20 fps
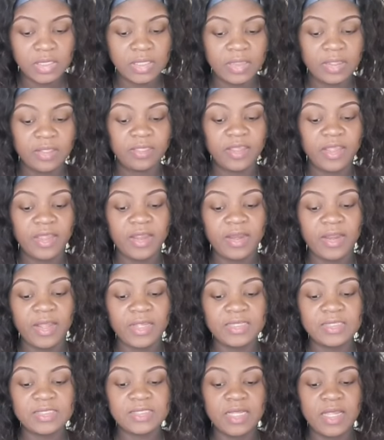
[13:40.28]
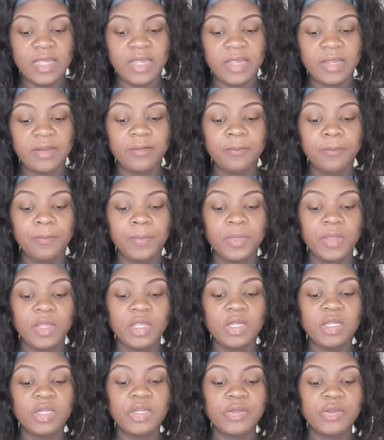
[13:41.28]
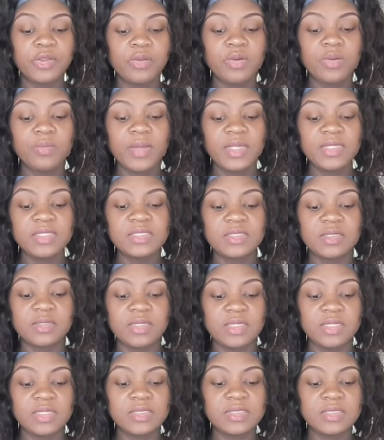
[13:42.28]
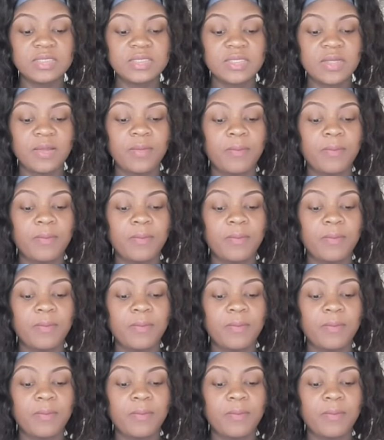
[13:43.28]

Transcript: Then I said, during my studies,